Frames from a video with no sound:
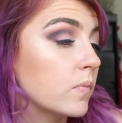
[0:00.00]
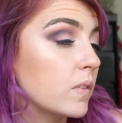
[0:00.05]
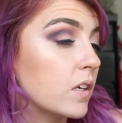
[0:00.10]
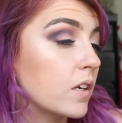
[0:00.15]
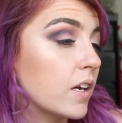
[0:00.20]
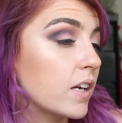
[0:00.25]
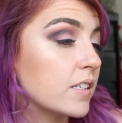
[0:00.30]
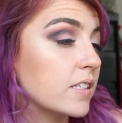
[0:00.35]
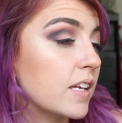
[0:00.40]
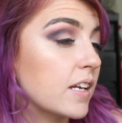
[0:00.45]

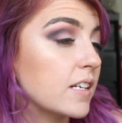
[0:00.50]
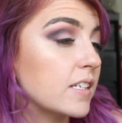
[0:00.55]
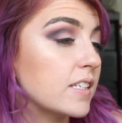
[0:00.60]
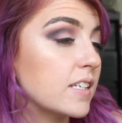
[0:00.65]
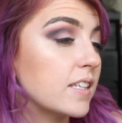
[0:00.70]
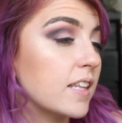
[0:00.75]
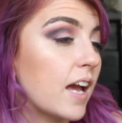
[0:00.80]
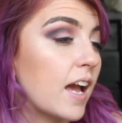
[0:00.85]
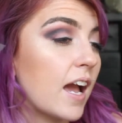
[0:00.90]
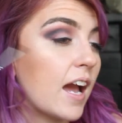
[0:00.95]
You guys kind of
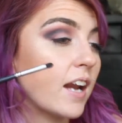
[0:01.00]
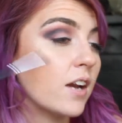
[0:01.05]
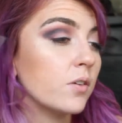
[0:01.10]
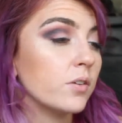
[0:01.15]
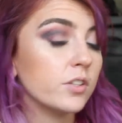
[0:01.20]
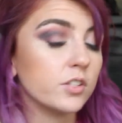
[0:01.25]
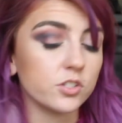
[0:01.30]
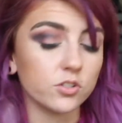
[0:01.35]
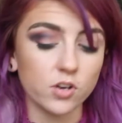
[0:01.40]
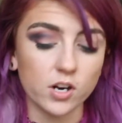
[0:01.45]
see that? I
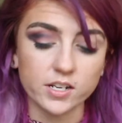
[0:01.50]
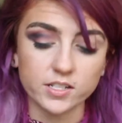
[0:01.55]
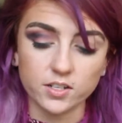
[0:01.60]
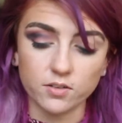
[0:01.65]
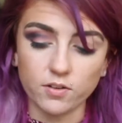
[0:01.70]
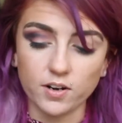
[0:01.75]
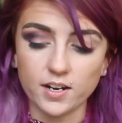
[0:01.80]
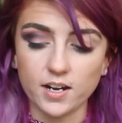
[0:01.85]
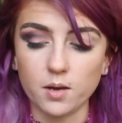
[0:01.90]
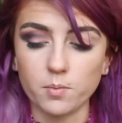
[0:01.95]
know it looks
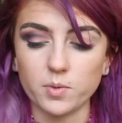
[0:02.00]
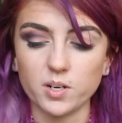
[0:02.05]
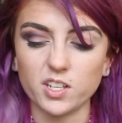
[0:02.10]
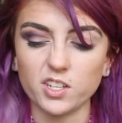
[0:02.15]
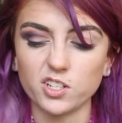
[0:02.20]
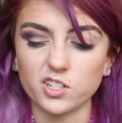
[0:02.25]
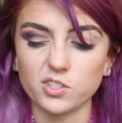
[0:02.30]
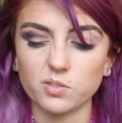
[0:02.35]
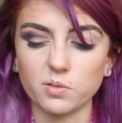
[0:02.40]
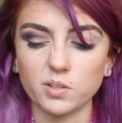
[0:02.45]
crazy right now, but
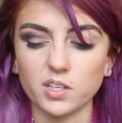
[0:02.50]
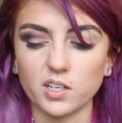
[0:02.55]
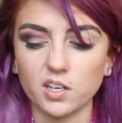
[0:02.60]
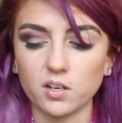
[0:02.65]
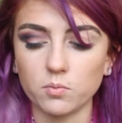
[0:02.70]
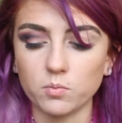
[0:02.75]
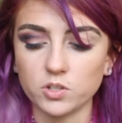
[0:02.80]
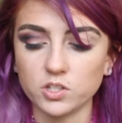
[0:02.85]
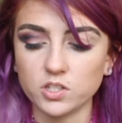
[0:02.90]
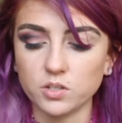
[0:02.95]
it looks really
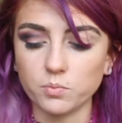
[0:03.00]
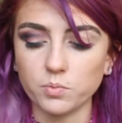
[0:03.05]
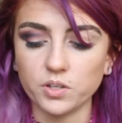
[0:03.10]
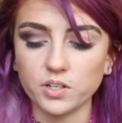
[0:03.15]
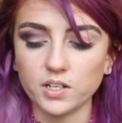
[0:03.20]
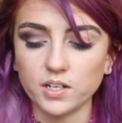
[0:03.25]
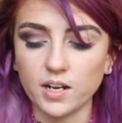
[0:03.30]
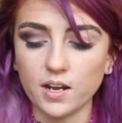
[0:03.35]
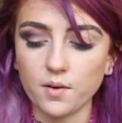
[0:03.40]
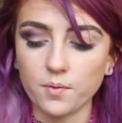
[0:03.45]
good once you
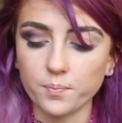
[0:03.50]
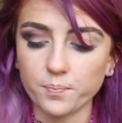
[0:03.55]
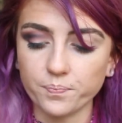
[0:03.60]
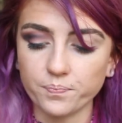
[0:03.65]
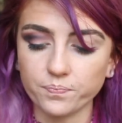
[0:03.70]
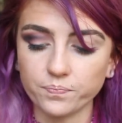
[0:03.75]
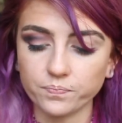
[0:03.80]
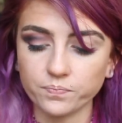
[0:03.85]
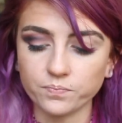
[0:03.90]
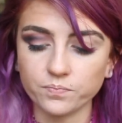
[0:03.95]
blend it out.
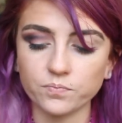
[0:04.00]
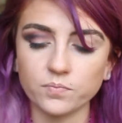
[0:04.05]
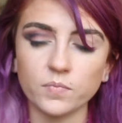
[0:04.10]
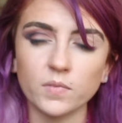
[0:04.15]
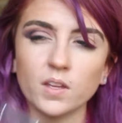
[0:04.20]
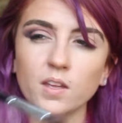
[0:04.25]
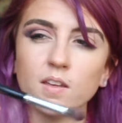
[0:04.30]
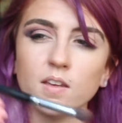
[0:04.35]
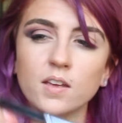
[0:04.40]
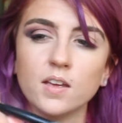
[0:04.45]

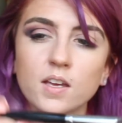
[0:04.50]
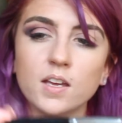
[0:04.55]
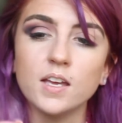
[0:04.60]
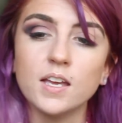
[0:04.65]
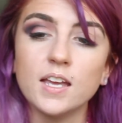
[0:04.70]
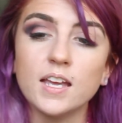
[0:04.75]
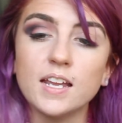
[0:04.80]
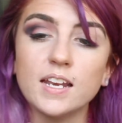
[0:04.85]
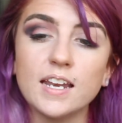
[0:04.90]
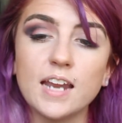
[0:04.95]

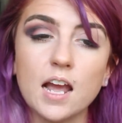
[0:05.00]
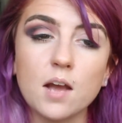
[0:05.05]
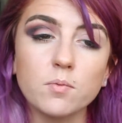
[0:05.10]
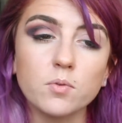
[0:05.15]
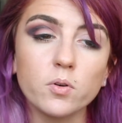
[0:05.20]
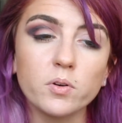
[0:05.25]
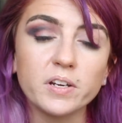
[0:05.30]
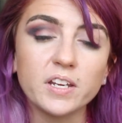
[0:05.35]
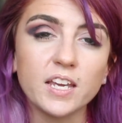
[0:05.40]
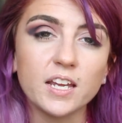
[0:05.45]
Now
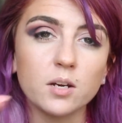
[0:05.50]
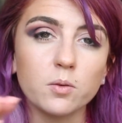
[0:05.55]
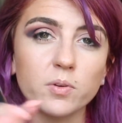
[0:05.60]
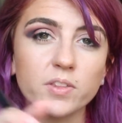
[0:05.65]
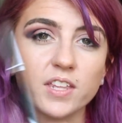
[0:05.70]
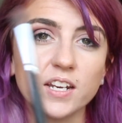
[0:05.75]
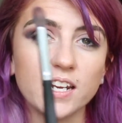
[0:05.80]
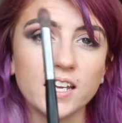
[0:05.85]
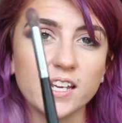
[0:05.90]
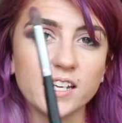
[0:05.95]
I'm going in
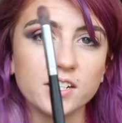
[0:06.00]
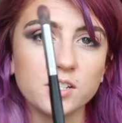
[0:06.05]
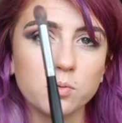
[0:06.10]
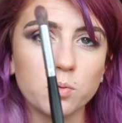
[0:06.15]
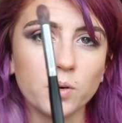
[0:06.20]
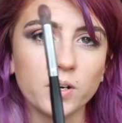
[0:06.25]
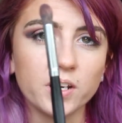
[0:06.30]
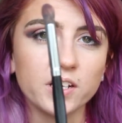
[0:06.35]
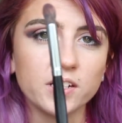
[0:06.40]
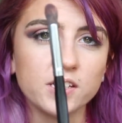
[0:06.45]
with an
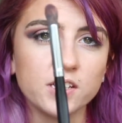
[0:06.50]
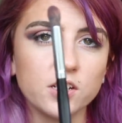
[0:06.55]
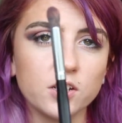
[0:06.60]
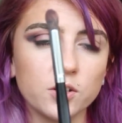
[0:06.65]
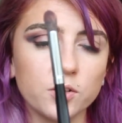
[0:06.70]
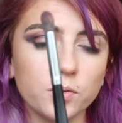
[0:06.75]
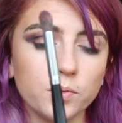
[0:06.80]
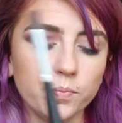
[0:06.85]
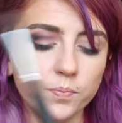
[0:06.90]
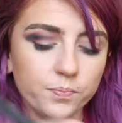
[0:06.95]

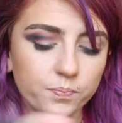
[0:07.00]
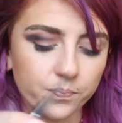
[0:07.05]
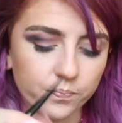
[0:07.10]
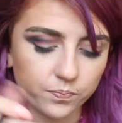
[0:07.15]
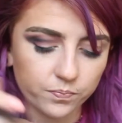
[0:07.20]
E22,